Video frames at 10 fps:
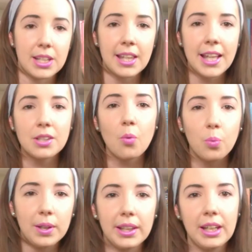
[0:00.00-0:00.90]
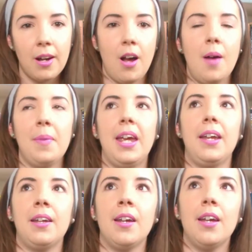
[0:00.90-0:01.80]
And that's a really
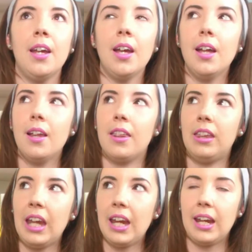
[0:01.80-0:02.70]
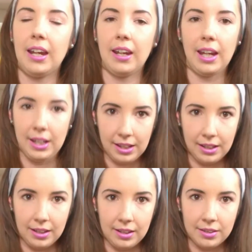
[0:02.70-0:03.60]
common thing
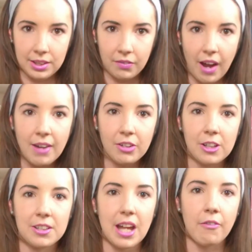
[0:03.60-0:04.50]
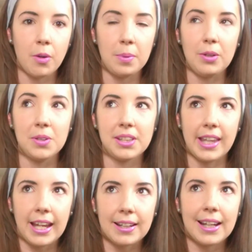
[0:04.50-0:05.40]
in survivors of abuse
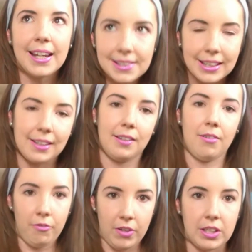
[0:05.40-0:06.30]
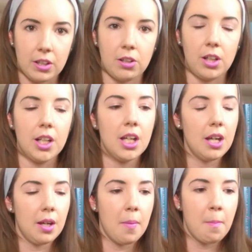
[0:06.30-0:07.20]
that isn't physical.
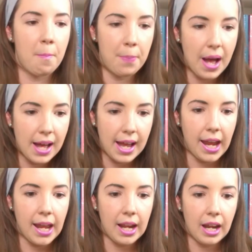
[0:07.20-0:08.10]
But